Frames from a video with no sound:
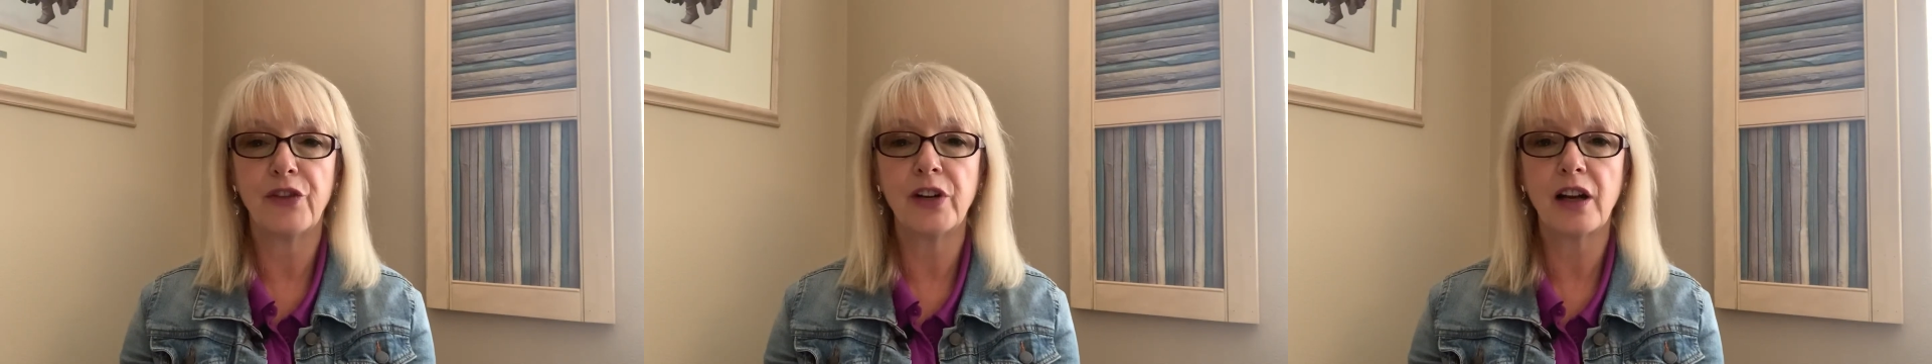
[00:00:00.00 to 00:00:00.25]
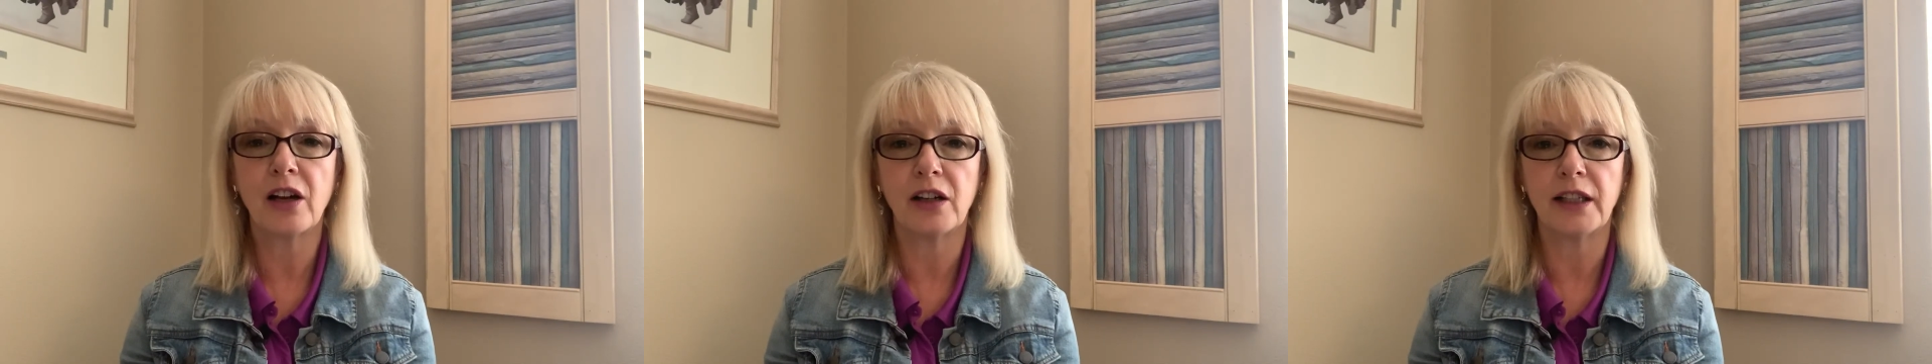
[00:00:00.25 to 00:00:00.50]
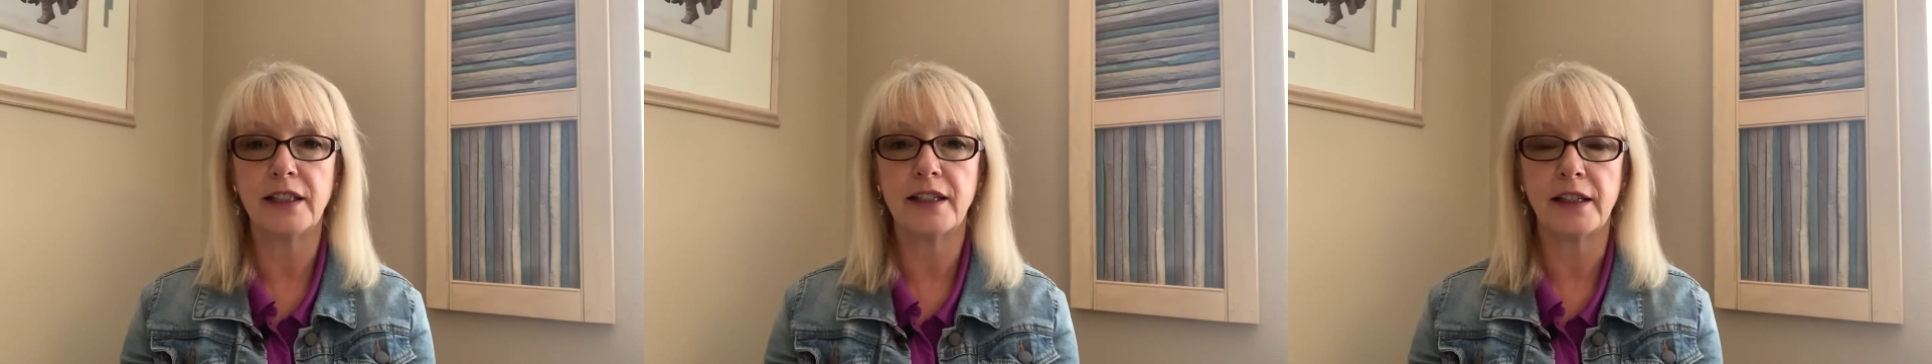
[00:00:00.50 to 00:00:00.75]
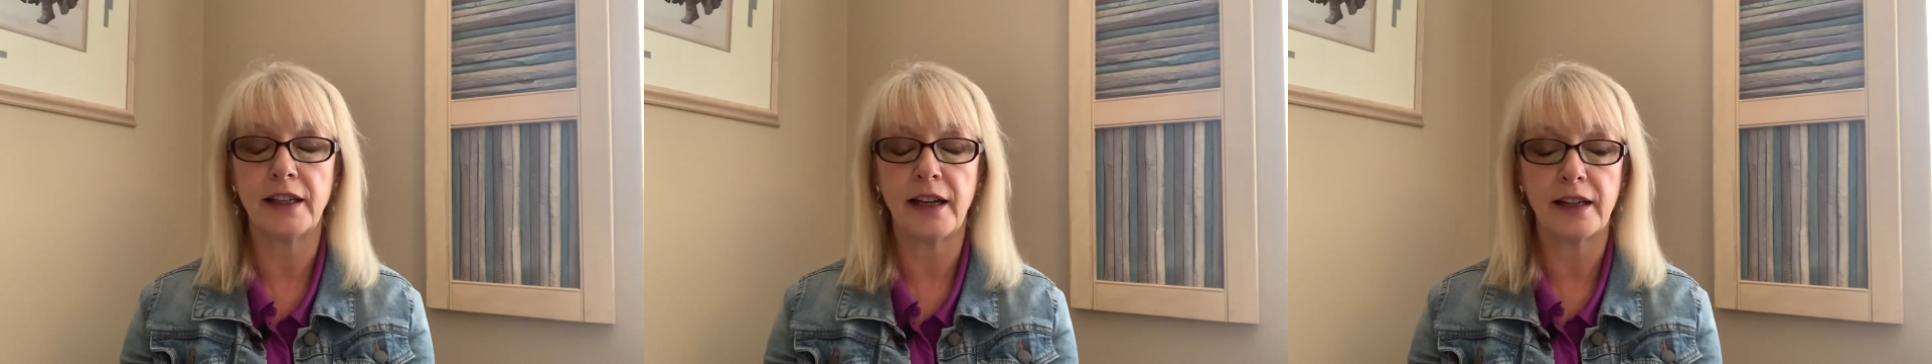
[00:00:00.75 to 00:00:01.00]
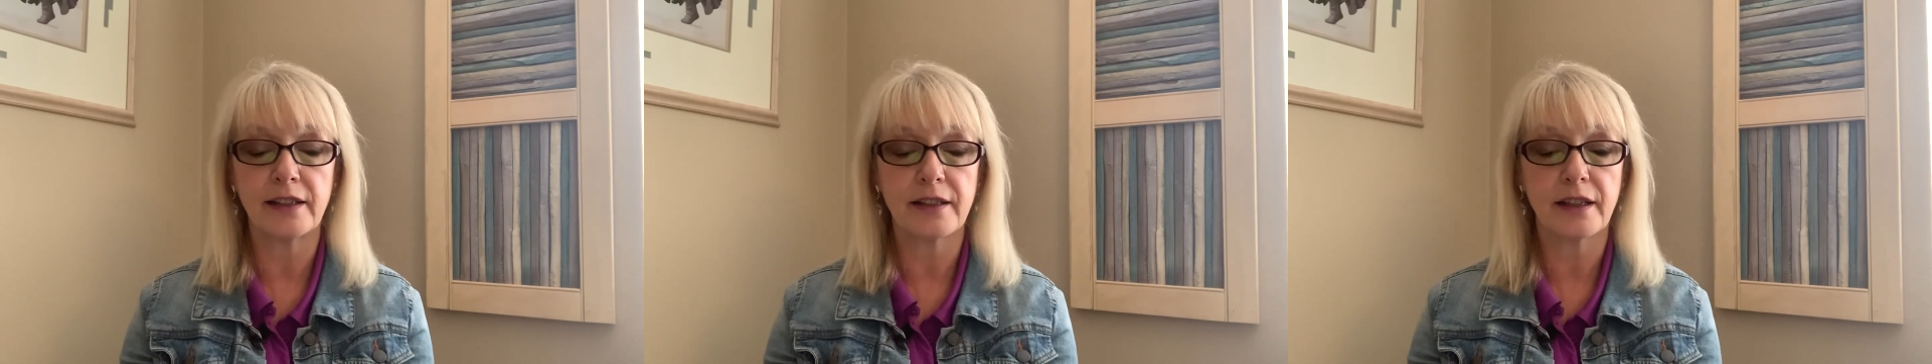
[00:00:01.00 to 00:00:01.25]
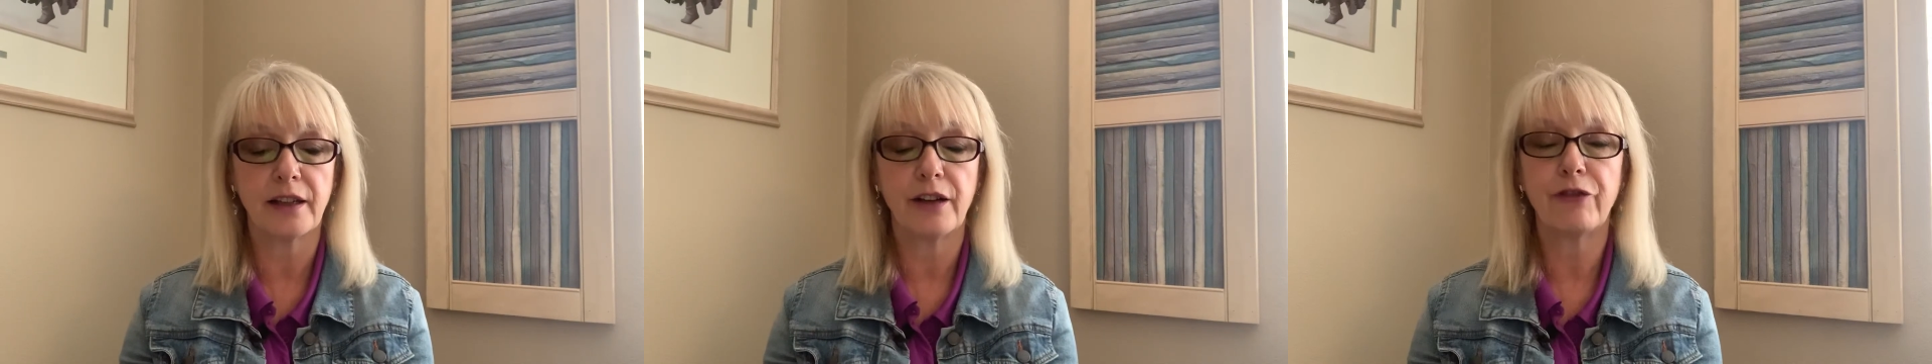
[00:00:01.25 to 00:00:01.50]
and kindness
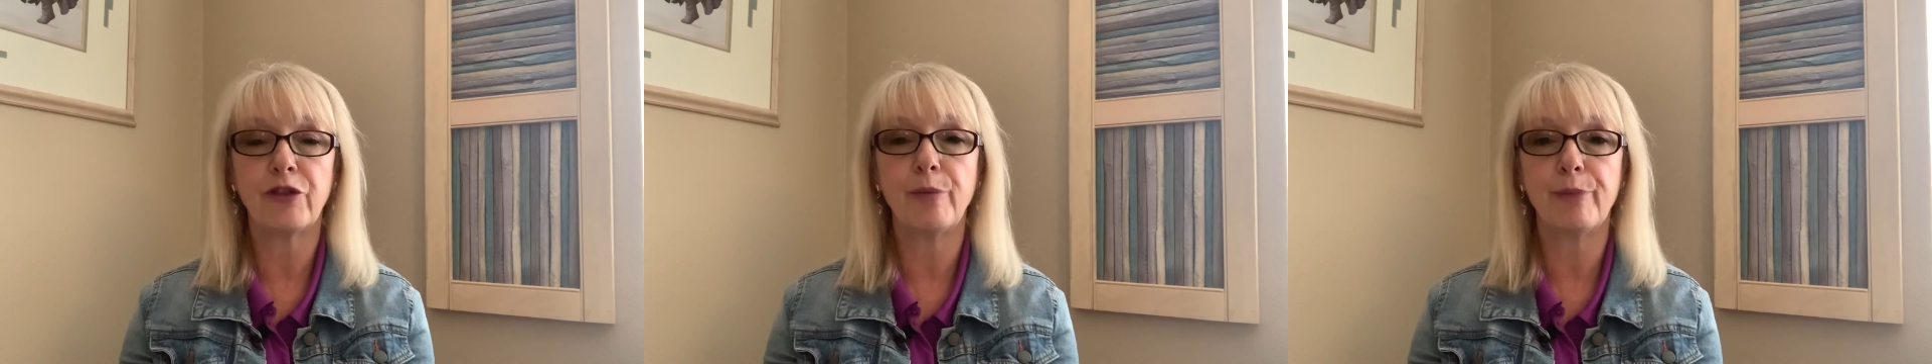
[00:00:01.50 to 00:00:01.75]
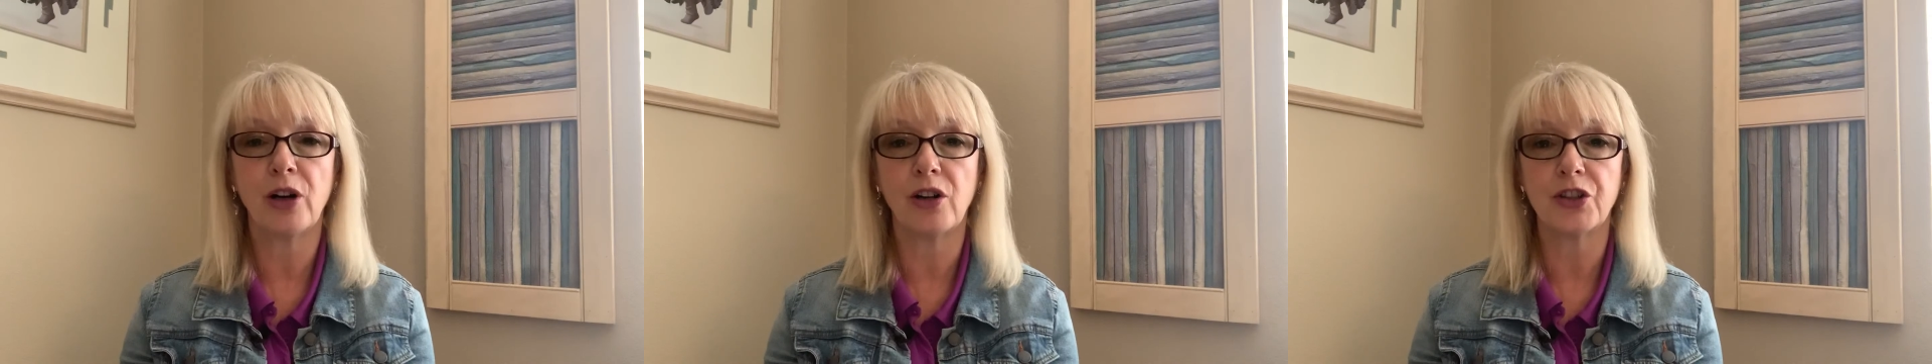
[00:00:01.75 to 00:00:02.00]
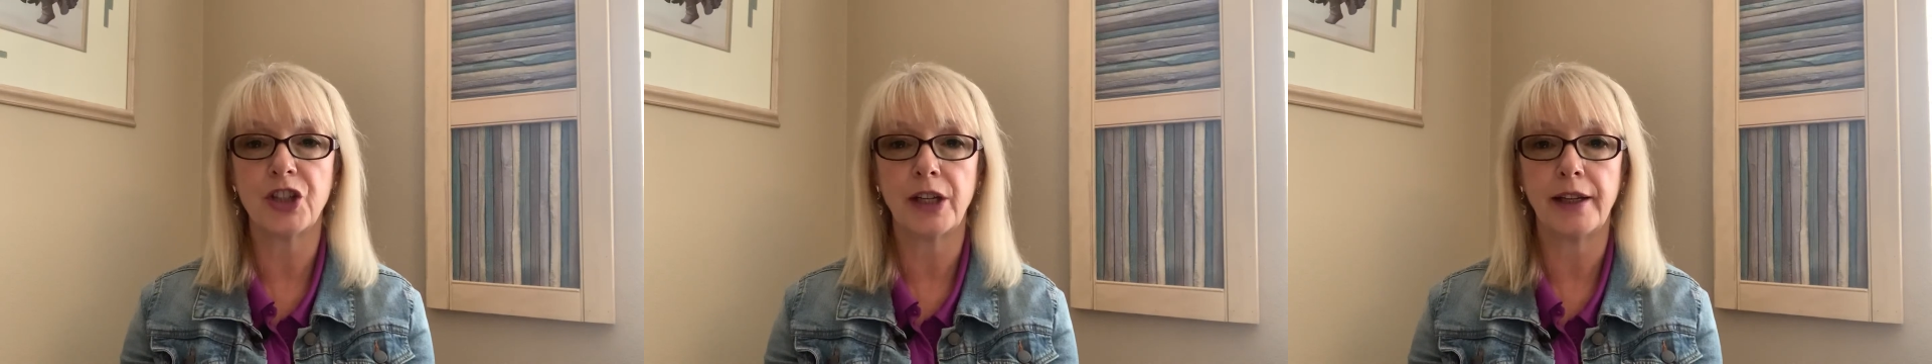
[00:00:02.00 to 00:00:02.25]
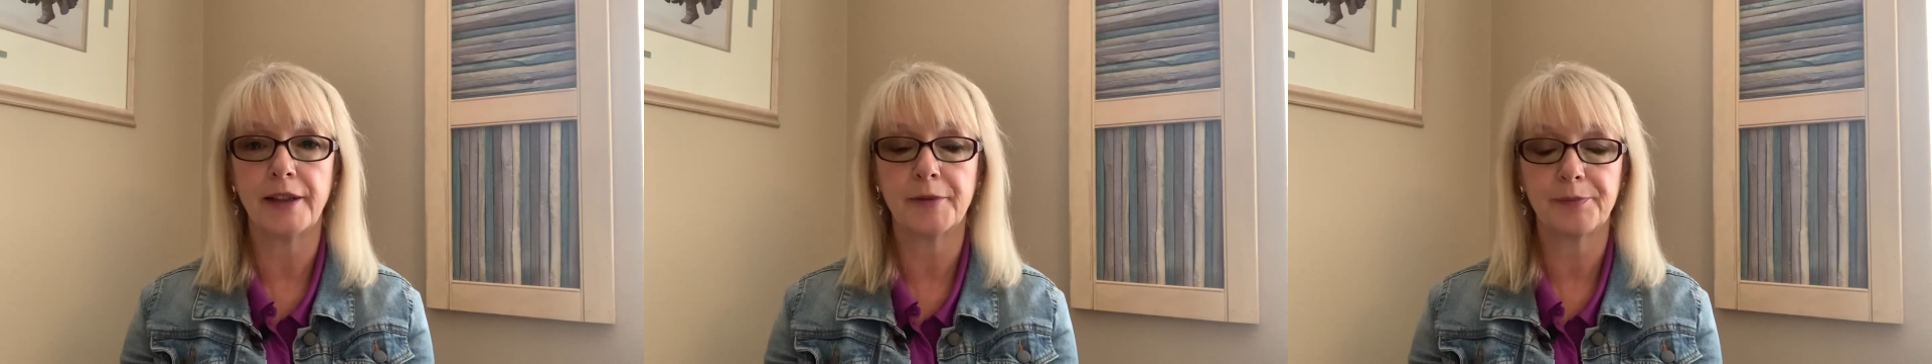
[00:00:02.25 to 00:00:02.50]
from Margie."